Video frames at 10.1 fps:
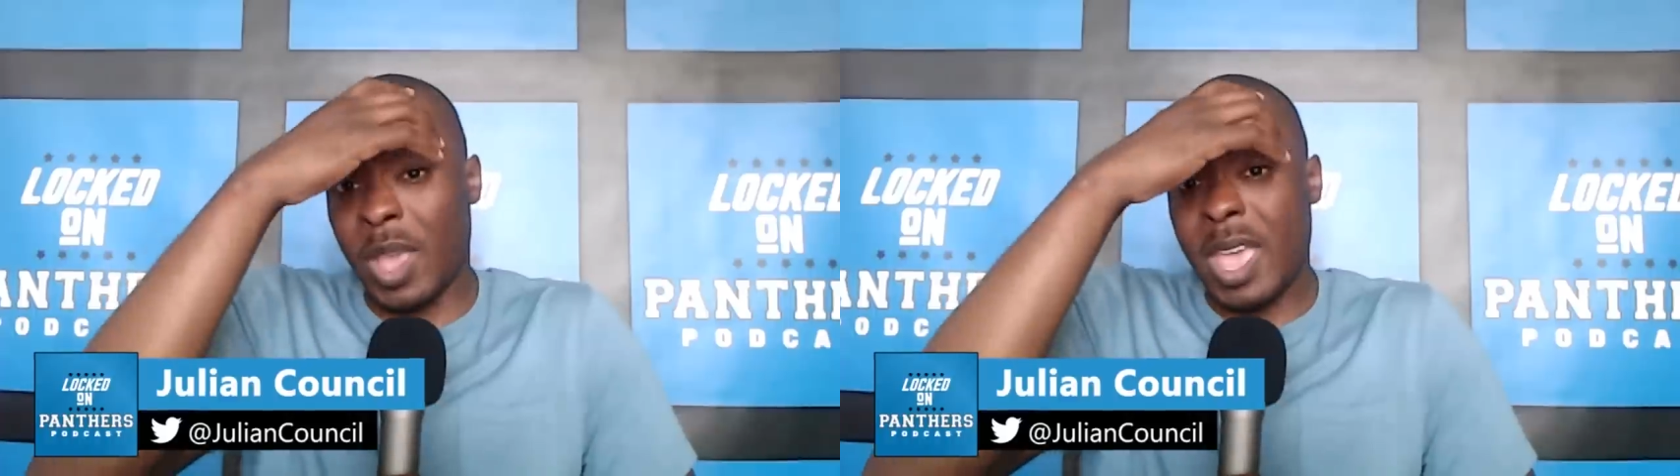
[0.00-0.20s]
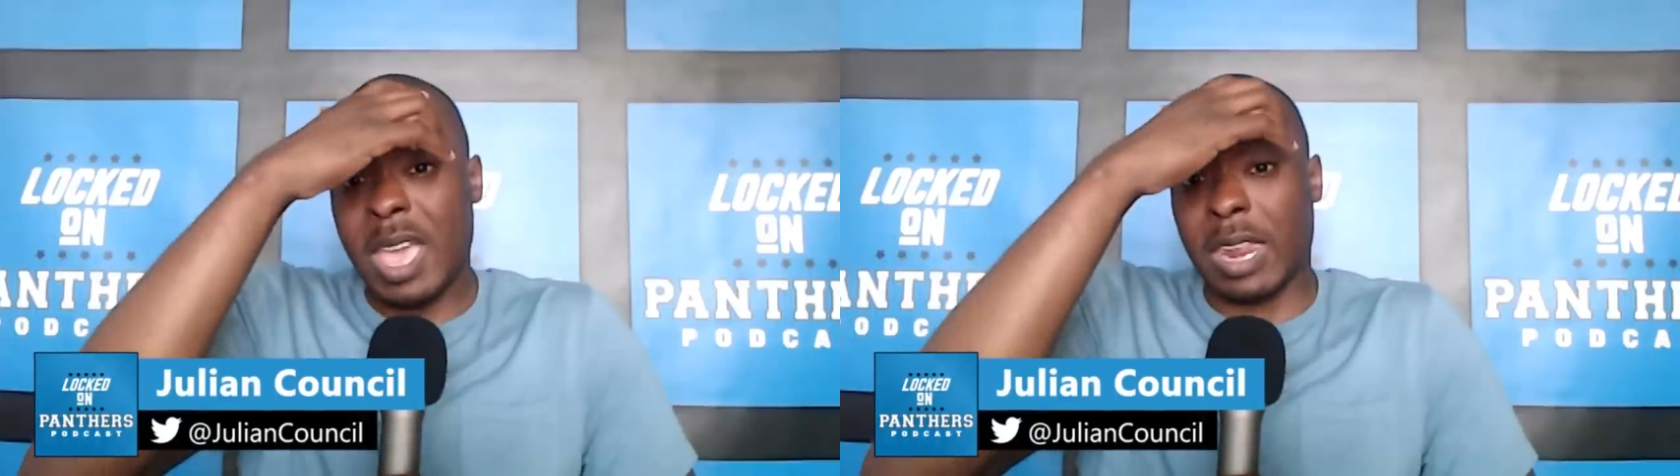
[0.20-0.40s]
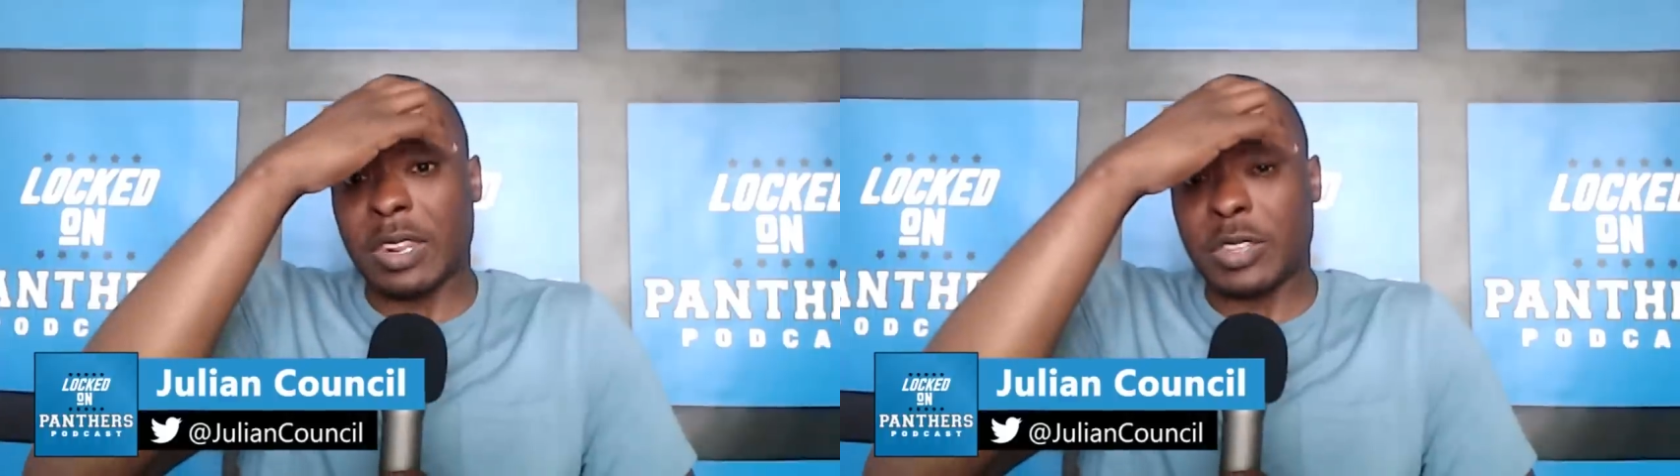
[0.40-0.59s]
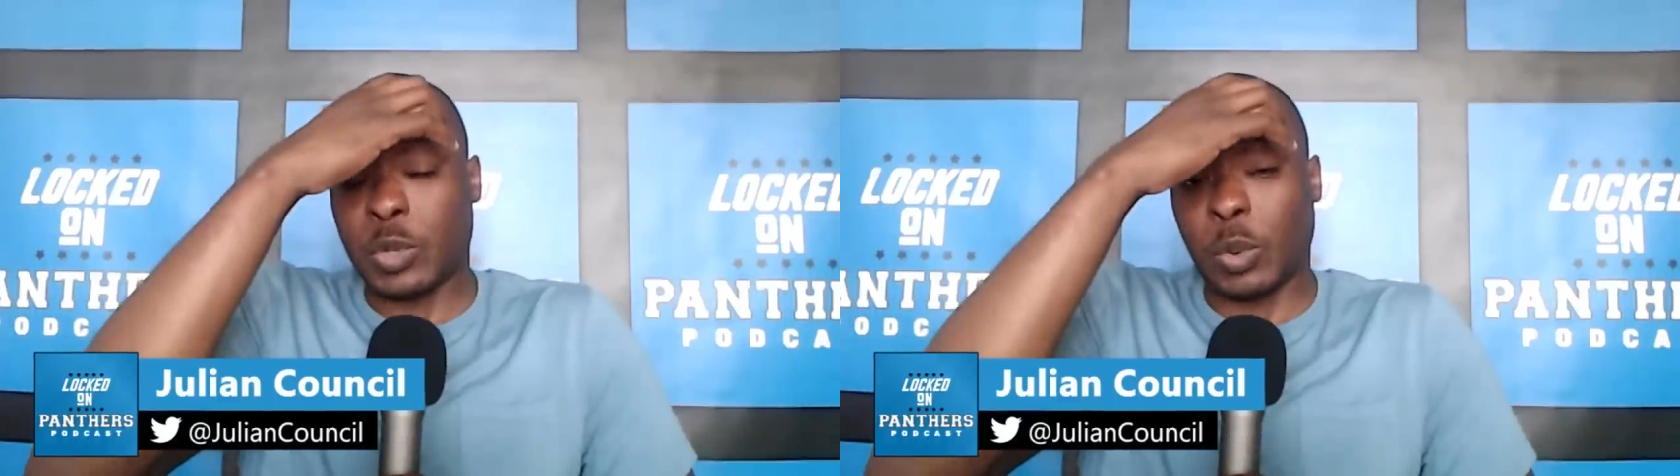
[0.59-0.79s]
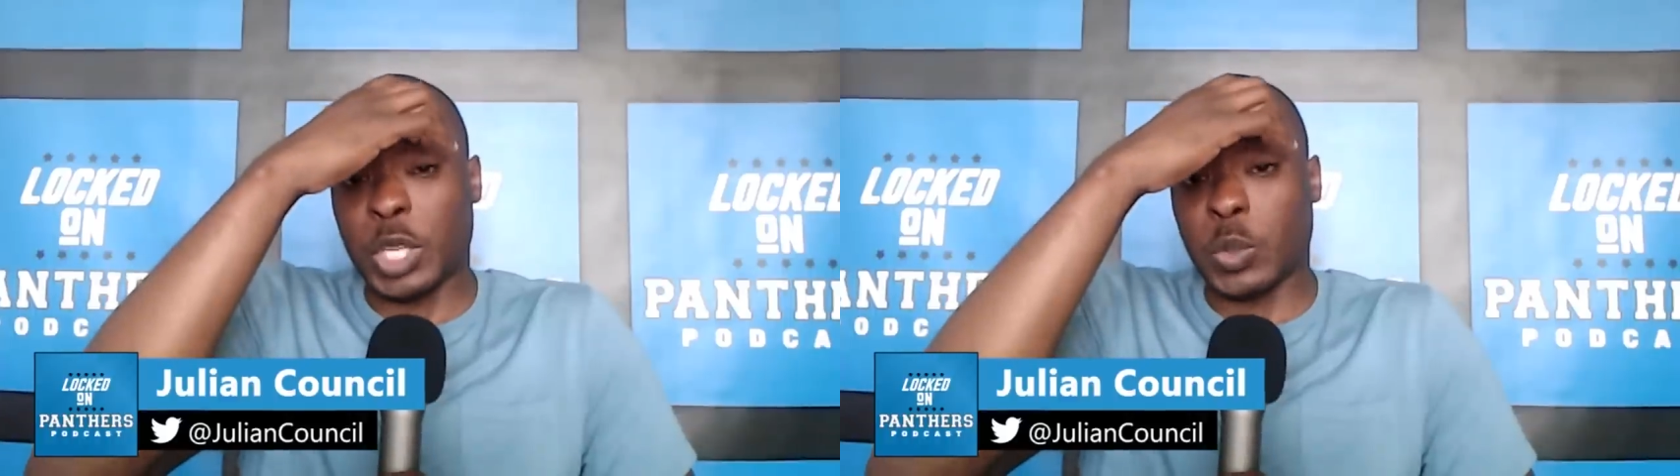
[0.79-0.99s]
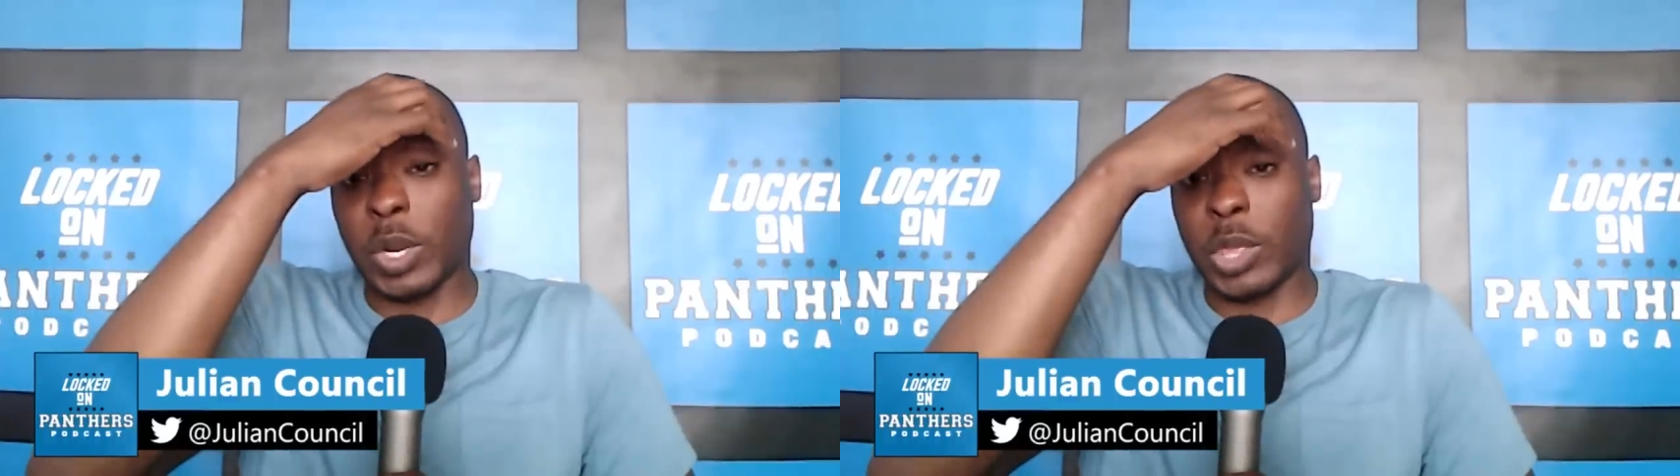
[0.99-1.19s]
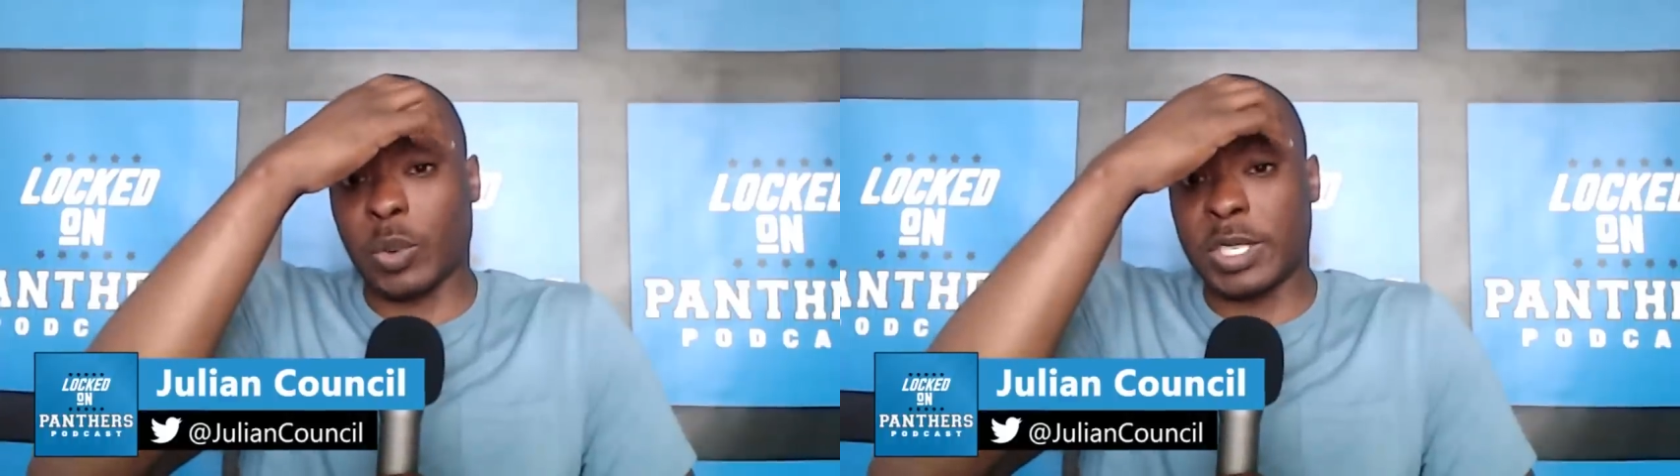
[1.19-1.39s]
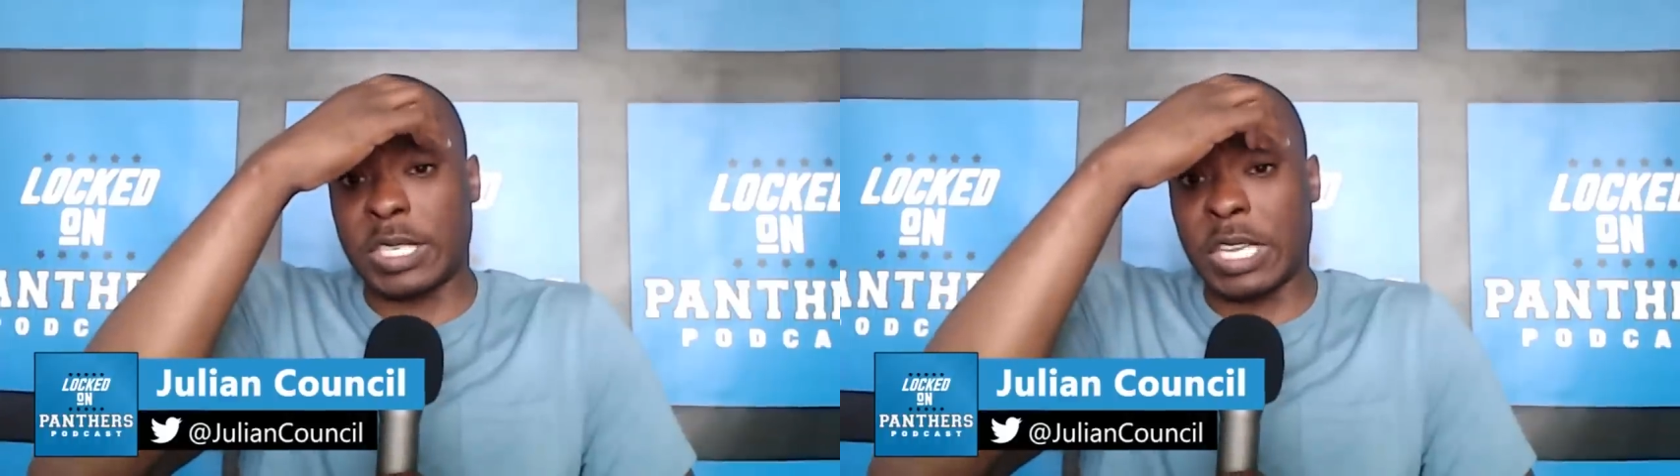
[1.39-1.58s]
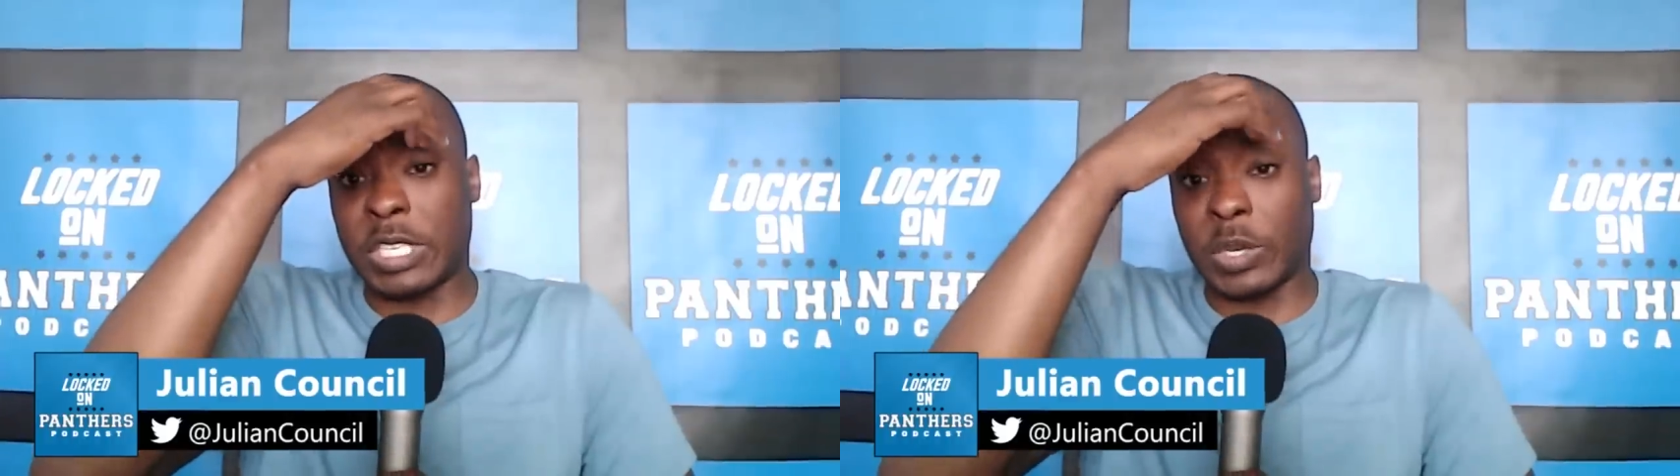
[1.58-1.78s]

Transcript: heading into this 2023 season,